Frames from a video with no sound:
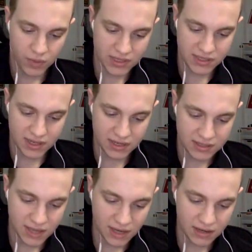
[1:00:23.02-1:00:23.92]
Penn
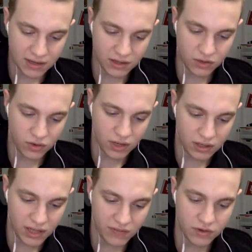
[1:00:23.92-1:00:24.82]
State 10, Illinois
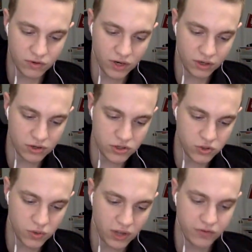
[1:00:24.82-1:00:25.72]
11, Rutgers
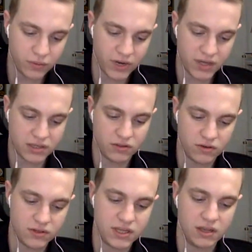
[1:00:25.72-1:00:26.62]
12, Nebraska
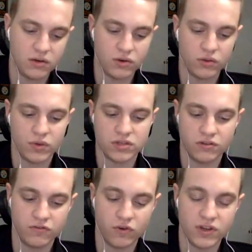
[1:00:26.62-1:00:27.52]
13,
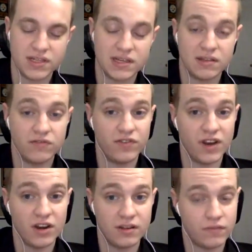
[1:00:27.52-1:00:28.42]
Northwestern 14. The
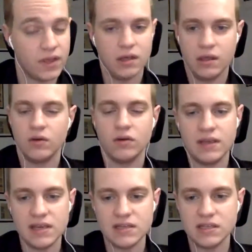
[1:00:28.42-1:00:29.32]
very
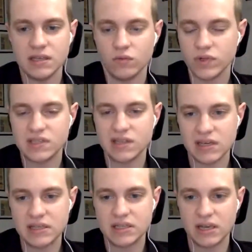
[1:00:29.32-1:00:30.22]
easy. What's
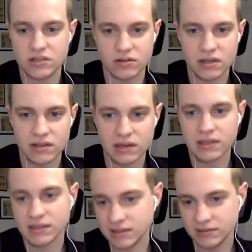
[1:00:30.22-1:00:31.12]
the easy answer, Nathan?